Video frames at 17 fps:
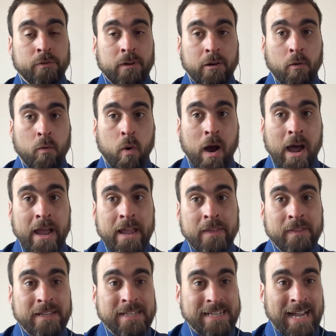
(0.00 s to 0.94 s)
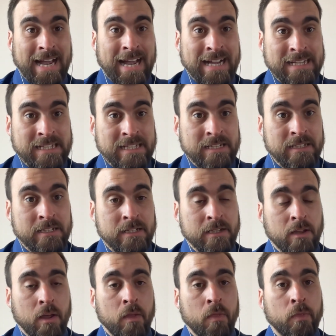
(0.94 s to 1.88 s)
acquire this asset,
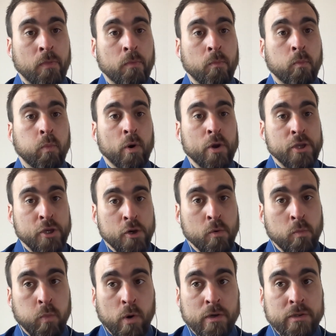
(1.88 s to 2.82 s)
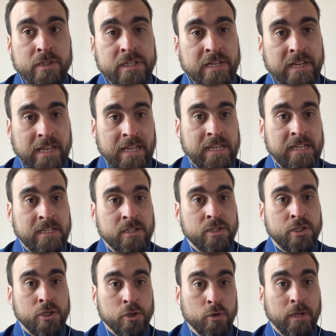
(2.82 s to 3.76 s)
what you want is
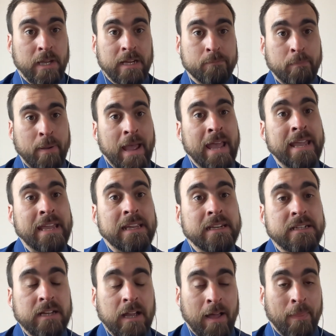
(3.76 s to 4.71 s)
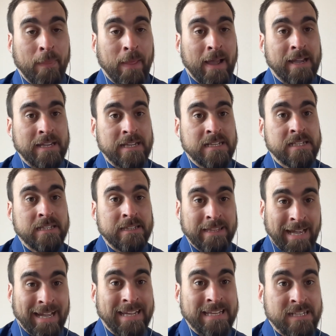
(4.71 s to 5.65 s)
to get paid, and that
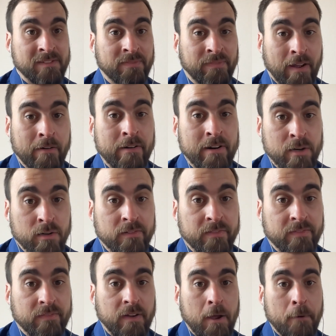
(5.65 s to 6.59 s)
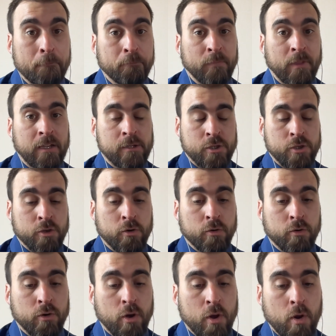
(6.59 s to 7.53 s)
is fair enough.
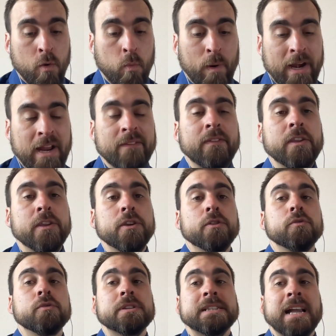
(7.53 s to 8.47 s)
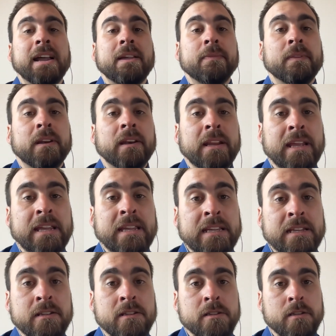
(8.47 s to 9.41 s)
So whenever you sign the
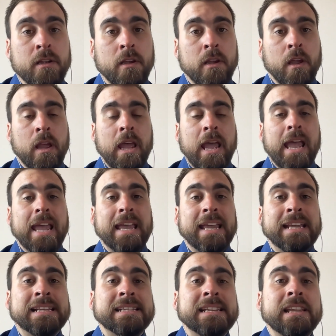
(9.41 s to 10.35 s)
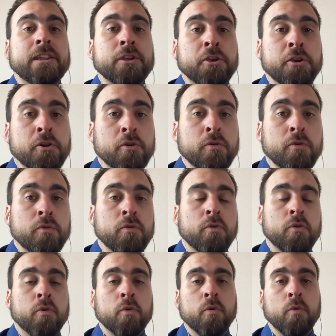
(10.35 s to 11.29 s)
lease, is it you
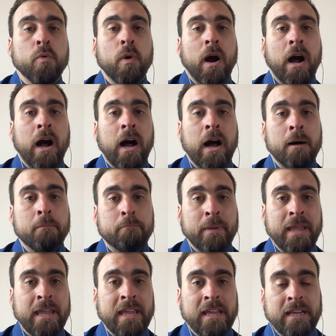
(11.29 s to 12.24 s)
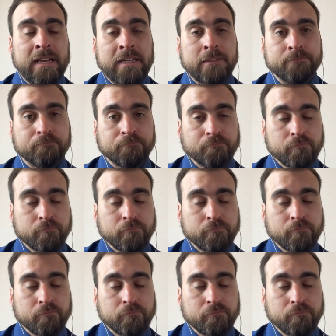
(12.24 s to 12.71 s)
who are being